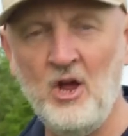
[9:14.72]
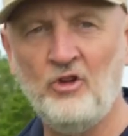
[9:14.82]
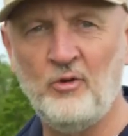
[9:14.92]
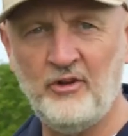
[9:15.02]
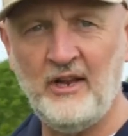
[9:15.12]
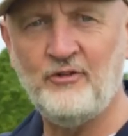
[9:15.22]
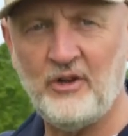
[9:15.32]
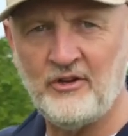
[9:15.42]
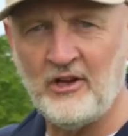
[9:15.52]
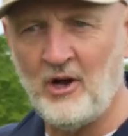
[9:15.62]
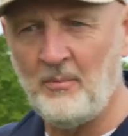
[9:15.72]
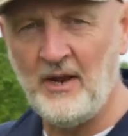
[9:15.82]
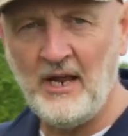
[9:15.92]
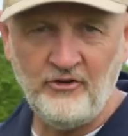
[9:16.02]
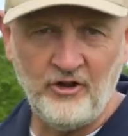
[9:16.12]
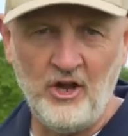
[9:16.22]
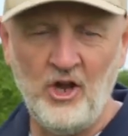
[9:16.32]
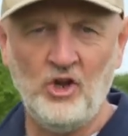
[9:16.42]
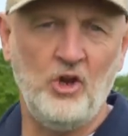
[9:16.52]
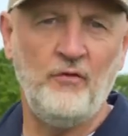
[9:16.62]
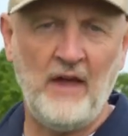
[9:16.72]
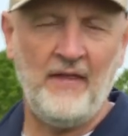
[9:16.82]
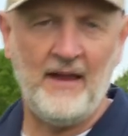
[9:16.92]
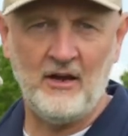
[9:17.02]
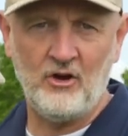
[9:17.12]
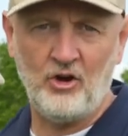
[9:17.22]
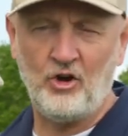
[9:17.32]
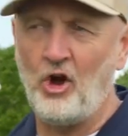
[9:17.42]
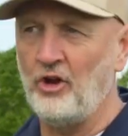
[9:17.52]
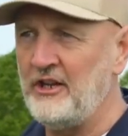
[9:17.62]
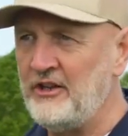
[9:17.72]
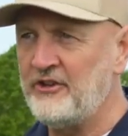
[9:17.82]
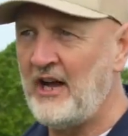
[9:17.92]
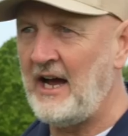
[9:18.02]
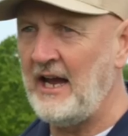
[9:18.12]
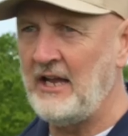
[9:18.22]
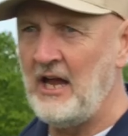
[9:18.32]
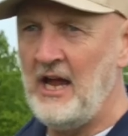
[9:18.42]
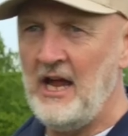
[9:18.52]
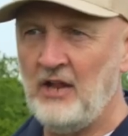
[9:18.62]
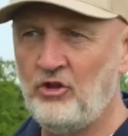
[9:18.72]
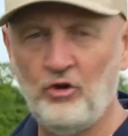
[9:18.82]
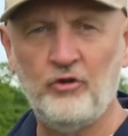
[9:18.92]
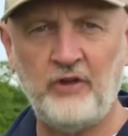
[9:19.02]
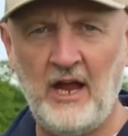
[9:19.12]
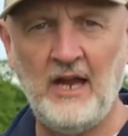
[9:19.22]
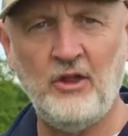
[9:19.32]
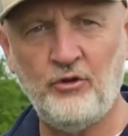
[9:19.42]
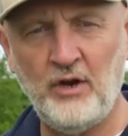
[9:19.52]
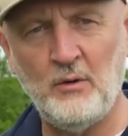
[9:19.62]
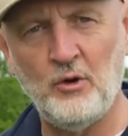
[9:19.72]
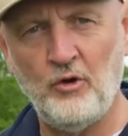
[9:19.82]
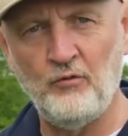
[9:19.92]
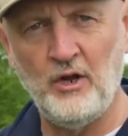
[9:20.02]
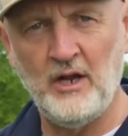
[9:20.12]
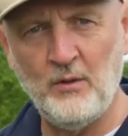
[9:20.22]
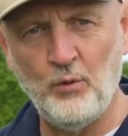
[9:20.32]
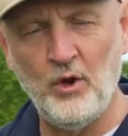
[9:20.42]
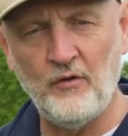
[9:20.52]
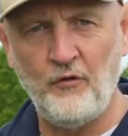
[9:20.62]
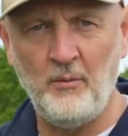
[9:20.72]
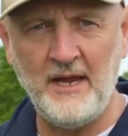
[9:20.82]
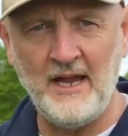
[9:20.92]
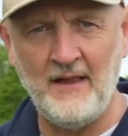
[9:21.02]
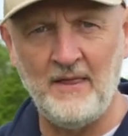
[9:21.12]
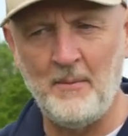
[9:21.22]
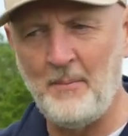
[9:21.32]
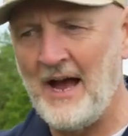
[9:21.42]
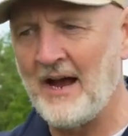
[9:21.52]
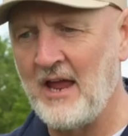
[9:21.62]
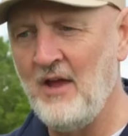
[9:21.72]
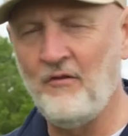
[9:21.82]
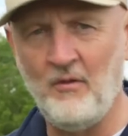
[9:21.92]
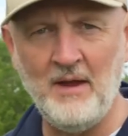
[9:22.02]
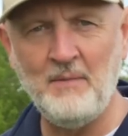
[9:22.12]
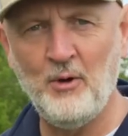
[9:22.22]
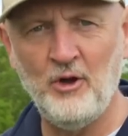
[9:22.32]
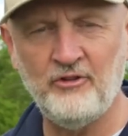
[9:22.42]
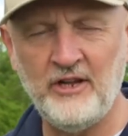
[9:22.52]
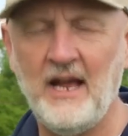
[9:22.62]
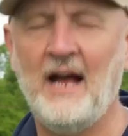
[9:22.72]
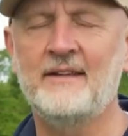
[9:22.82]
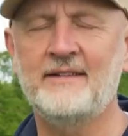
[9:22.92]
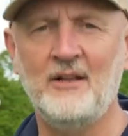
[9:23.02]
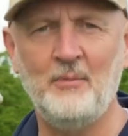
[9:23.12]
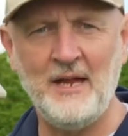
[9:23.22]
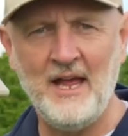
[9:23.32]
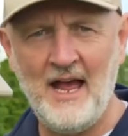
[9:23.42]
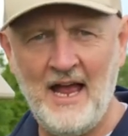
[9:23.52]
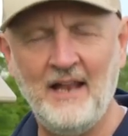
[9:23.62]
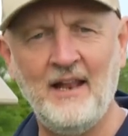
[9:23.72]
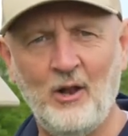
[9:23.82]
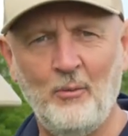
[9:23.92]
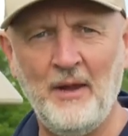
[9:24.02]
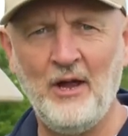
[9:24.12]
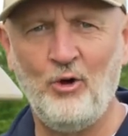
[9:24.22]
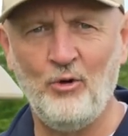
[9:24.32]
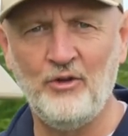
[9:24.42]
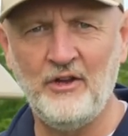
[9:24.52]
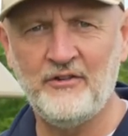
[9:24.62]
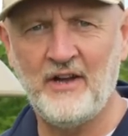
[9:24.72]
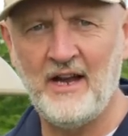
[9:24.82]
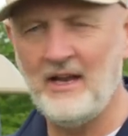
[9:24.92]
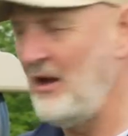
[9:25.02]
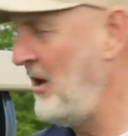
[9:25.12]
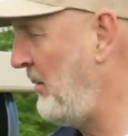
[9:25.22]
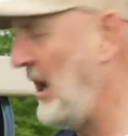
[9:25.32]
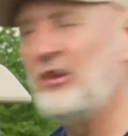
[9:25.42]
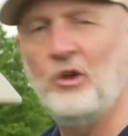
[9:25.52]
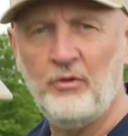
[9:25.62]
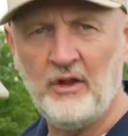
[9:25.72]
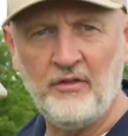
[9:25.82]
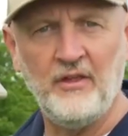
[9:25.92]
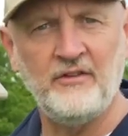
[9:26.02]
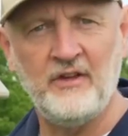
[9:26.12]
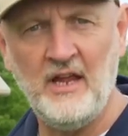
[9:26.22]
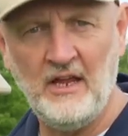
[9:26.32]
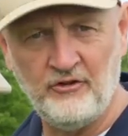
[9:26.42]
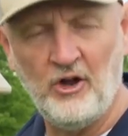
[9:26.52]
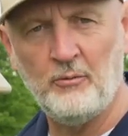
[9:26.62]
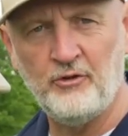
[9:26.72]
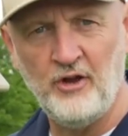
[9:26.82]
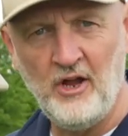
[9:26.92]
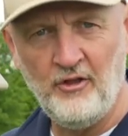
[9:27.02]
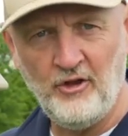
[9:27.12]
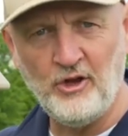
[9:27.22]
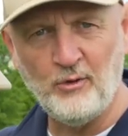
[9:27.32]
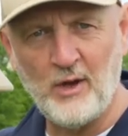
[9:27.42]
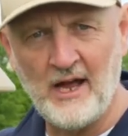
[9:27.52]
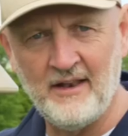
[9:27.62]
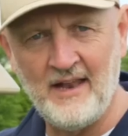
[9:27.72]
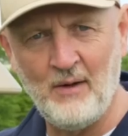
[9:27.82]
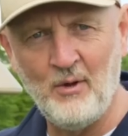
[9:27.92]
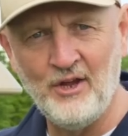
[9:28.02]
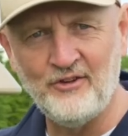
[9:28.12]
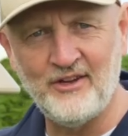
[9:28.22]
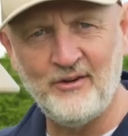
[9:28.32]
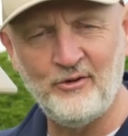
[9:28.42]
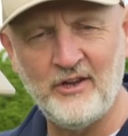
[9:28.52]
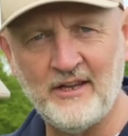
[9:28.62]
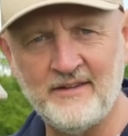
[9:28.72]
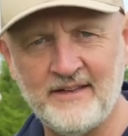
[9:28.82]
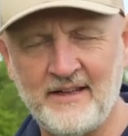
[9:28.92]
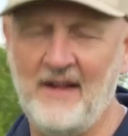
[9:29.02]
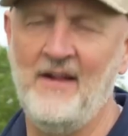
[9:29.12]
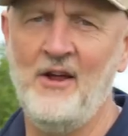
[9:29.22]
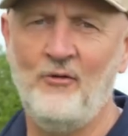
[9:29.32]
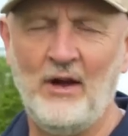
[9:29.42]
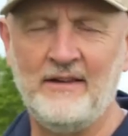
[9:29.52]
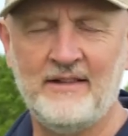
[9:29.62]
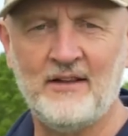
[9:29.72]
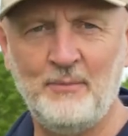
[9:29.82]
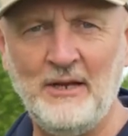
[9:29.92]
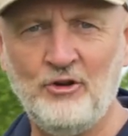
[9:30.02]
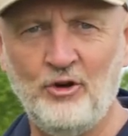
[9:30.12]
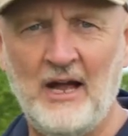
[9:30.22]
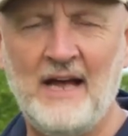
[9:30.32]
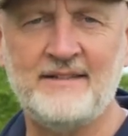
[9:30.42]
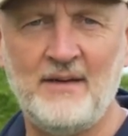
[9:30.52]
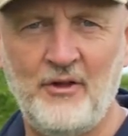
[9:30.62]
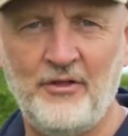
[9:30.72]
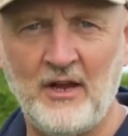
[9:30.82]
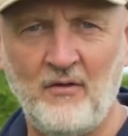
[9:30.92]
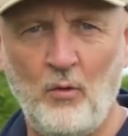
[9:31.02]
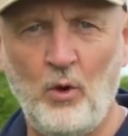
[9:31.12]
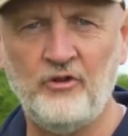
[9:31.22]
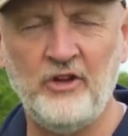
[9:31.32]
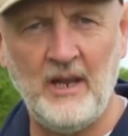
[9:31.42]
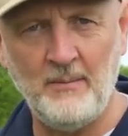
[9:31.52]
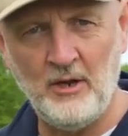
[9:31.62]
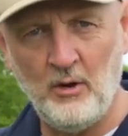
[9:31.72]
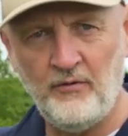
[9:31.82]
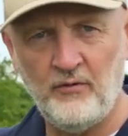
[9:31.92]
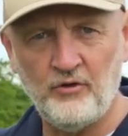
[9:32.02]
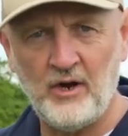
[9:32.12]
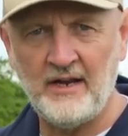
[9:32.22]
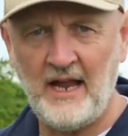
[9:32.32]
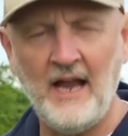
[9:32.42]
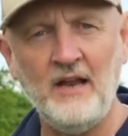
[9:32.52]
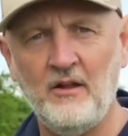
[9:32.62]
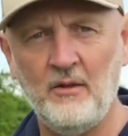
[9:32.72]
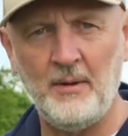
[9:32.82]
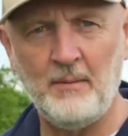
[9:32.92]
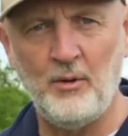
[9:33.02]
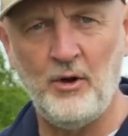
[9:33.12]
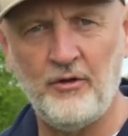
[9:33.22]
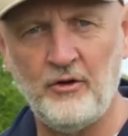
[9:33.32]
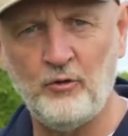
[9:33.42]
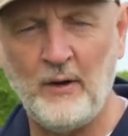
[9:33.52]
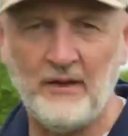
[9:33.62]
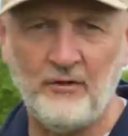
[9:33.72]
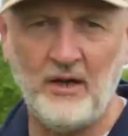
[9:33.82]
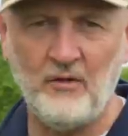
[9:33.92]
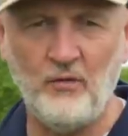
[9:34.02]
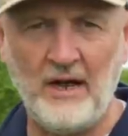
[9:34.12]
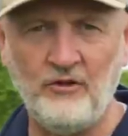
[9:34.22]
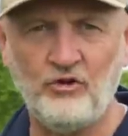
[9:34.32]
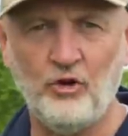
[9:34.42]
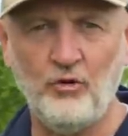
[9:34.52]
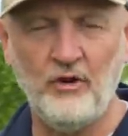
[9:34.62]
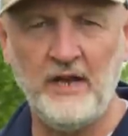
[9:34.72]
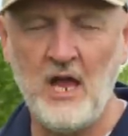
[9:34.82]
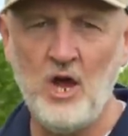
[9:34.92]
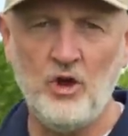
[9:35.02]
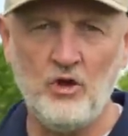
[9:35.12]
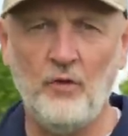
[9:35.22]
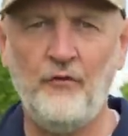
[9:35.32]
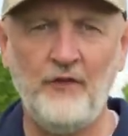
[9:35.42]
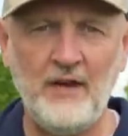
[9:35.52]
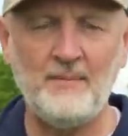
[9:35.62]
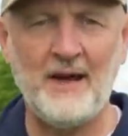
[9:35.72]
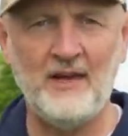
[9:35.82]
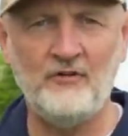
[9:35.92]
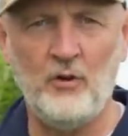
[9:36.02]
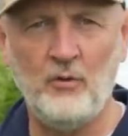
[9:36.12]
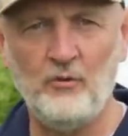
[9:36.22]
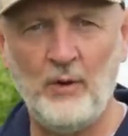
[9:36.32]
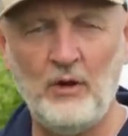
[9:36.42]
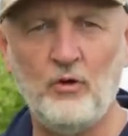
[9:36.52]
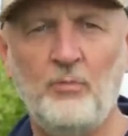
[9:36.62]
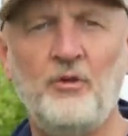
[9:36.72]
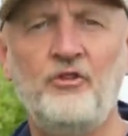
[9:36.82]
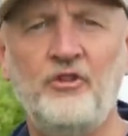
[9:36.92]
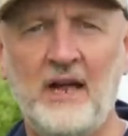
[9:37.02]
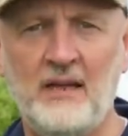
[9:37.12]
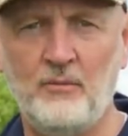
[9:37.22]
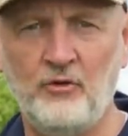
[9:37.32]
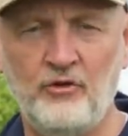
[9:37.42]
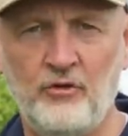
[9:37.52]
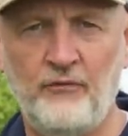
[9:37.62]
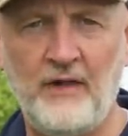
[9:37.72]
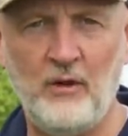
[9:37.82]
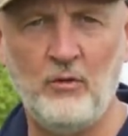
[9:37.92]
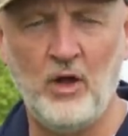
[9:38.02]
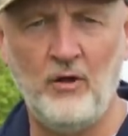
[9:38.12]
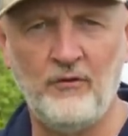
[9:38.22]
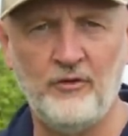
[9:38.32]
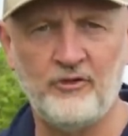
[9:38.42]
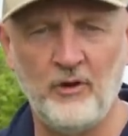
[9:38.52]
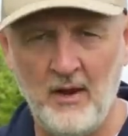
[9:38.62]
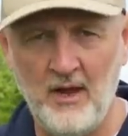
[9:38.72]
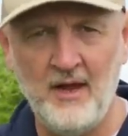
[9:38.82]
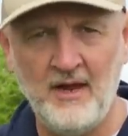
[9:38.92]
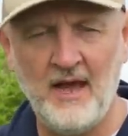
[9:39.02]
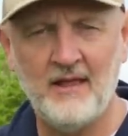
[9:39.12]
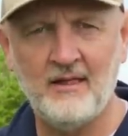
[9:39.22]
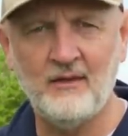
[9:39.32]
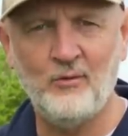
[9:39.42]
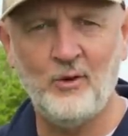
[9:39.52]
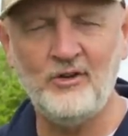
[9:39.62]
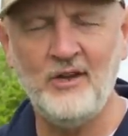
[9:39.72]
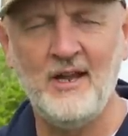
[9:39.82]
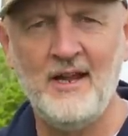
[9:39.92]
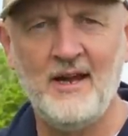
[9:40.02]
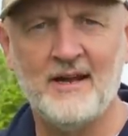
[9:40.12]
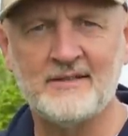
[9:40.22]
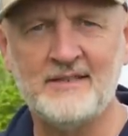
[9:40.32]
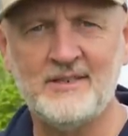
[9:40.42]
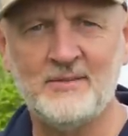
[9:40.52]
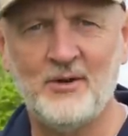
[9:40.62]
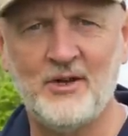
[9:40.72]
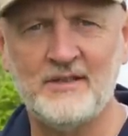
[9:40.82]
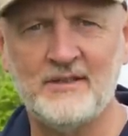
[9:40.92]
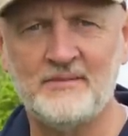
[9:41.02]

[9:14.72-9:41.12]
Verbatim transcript: So it's an interesting combination. You've there then got to decide does a three wood really work for me in the bag? For me personally, I'd still be a little bit undecided, but I do think this is an option that you can now seriously consider. Right, that's me done as ever. Thank you for watching. Let me know if you've tried any of the Big Bertha 23 range currently. Your feedback is always welcomed and shared amongst your fellow golfers. So yeah, thanks for watching and I'll see you tomorrow night.